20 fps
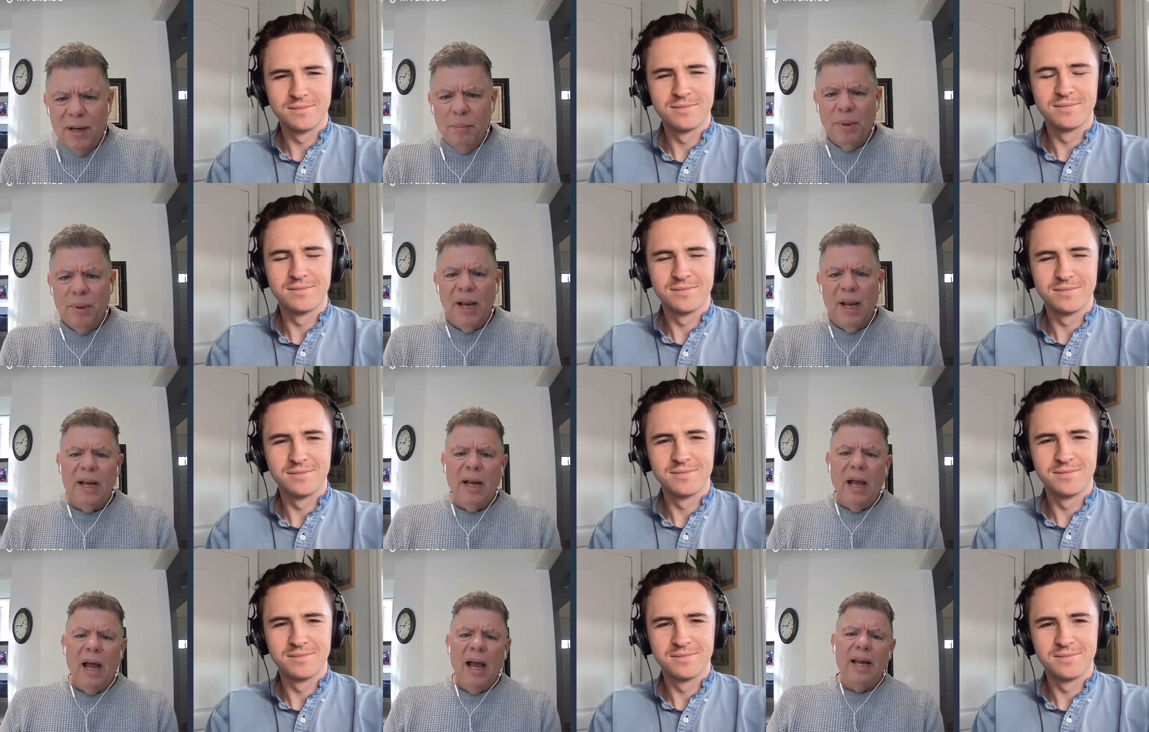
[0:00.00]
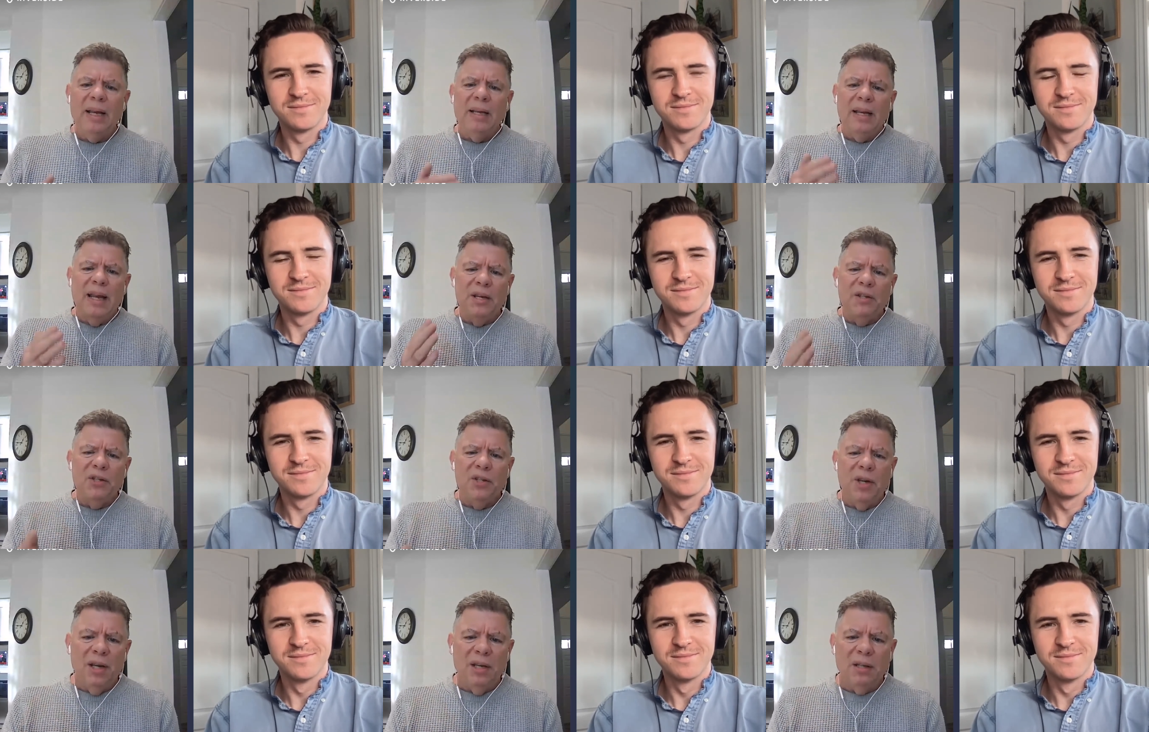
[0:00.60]
Speaker 1: But I, I
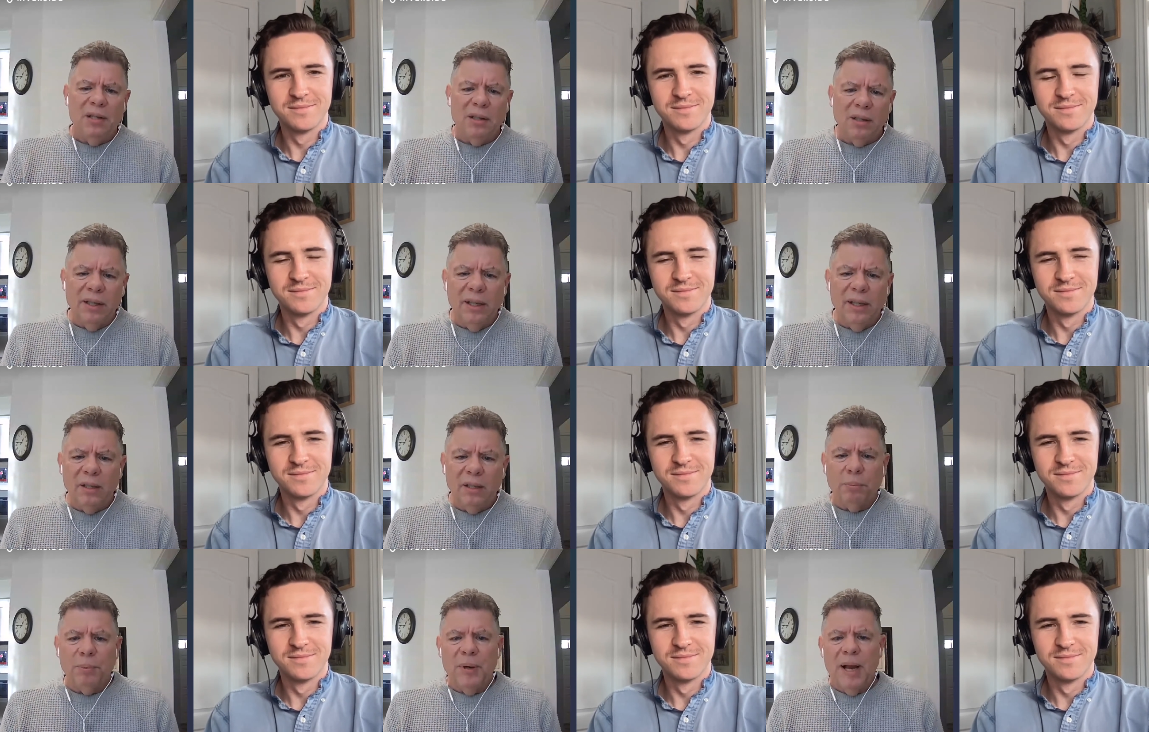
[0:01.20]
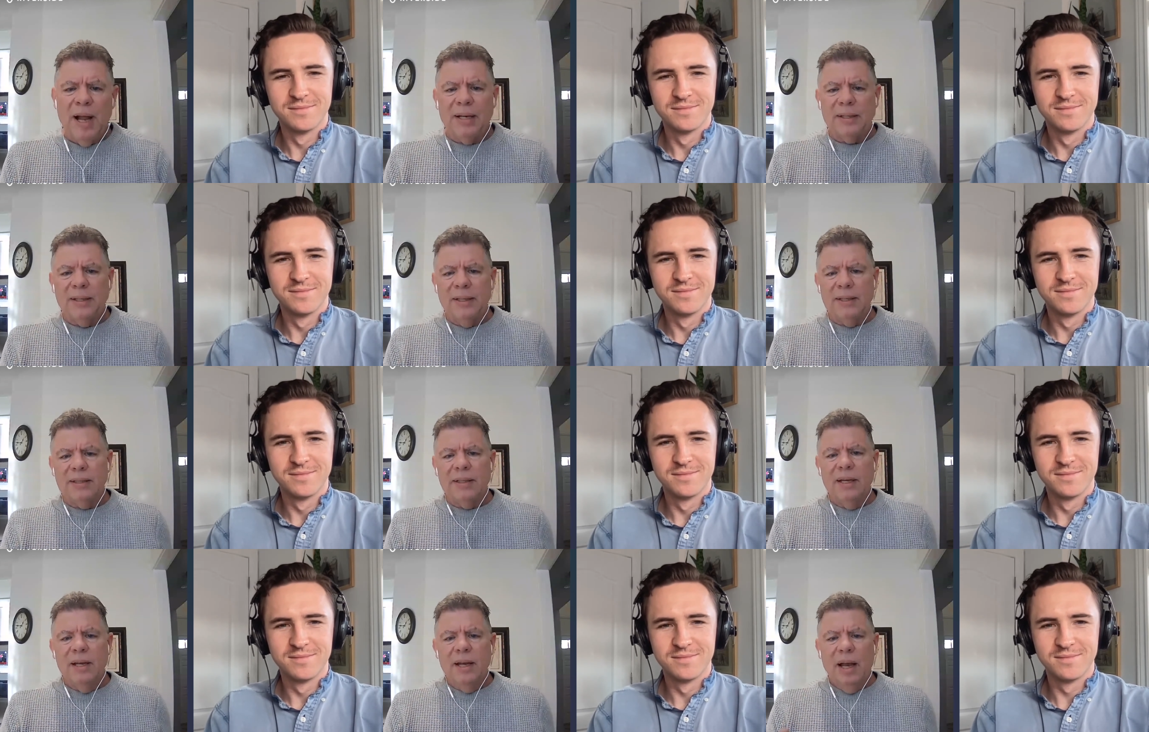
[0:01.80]
in, in clinical practice,
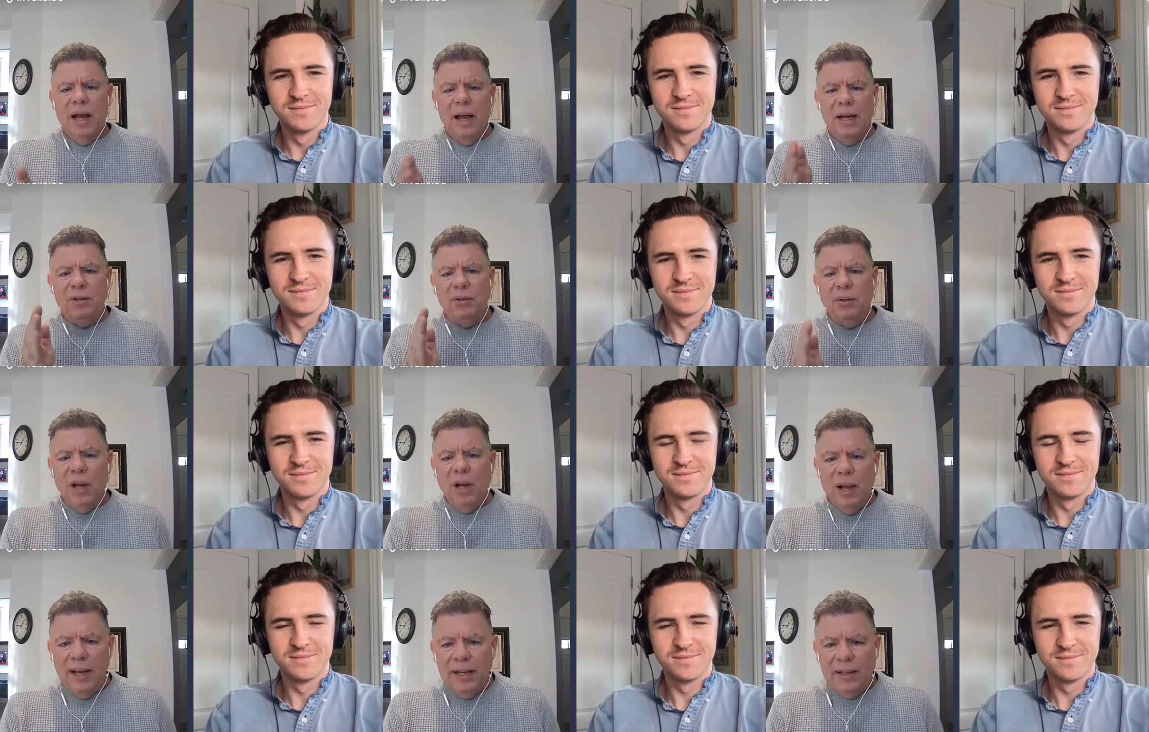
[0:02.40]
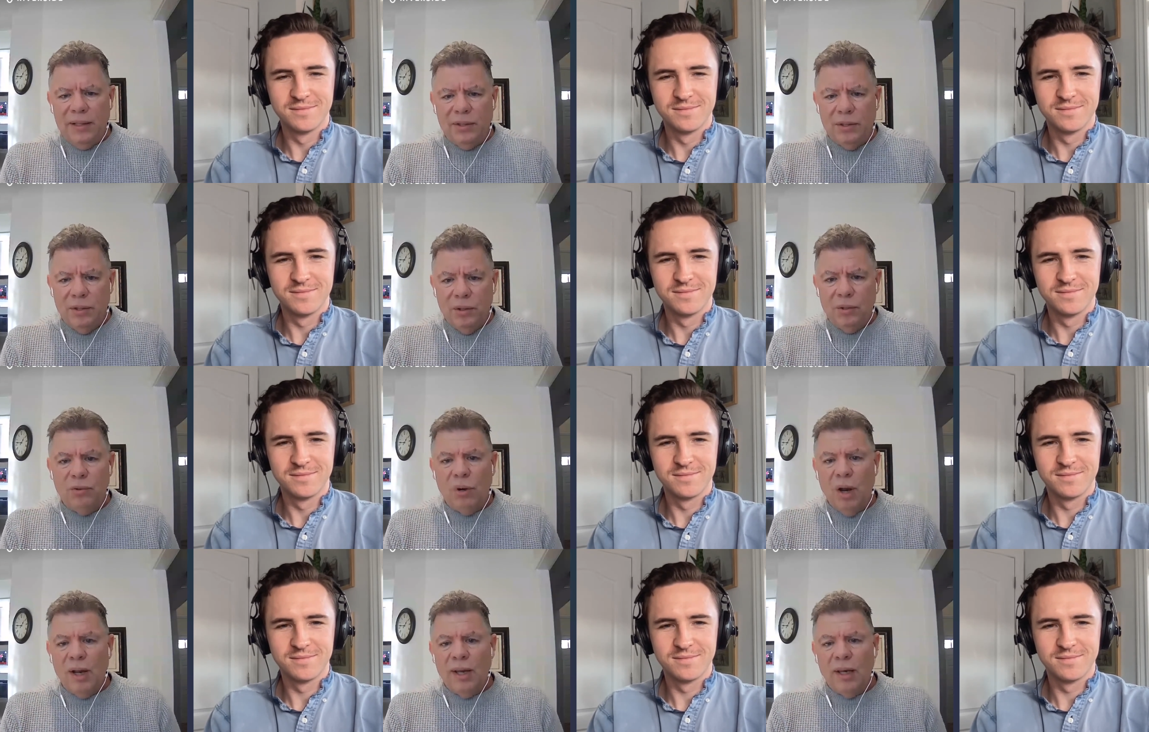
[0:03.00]
I, draw, I do
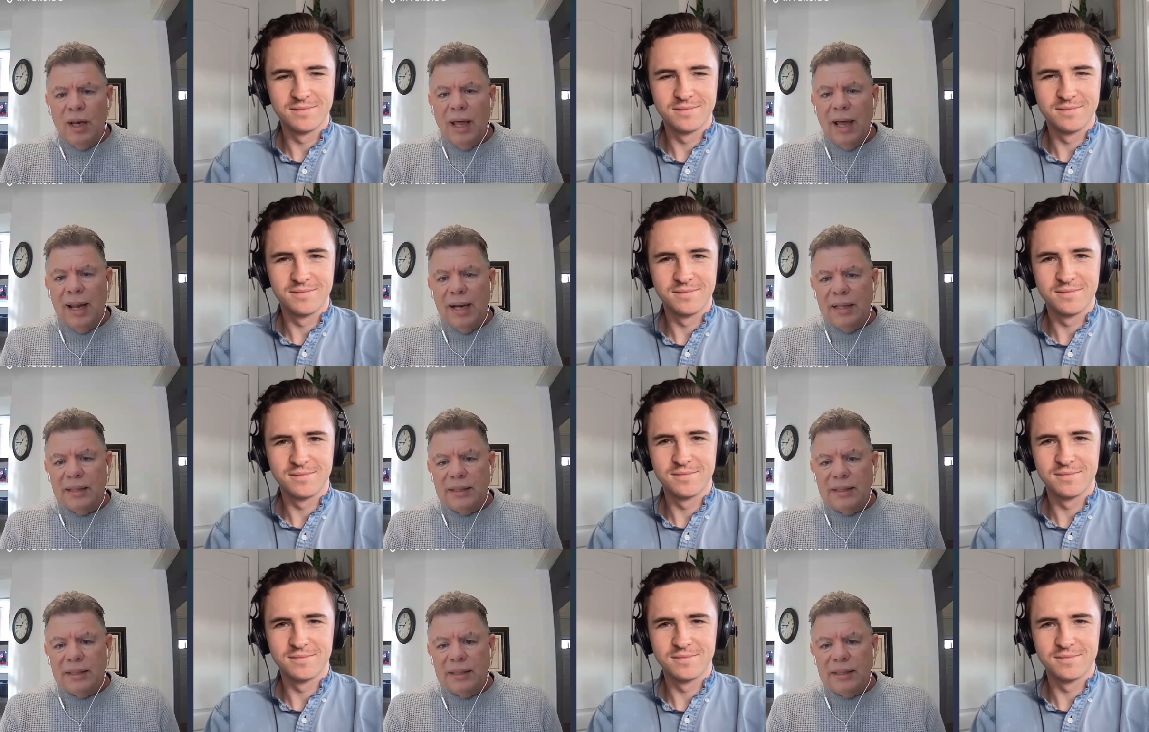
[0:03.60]
draw the line at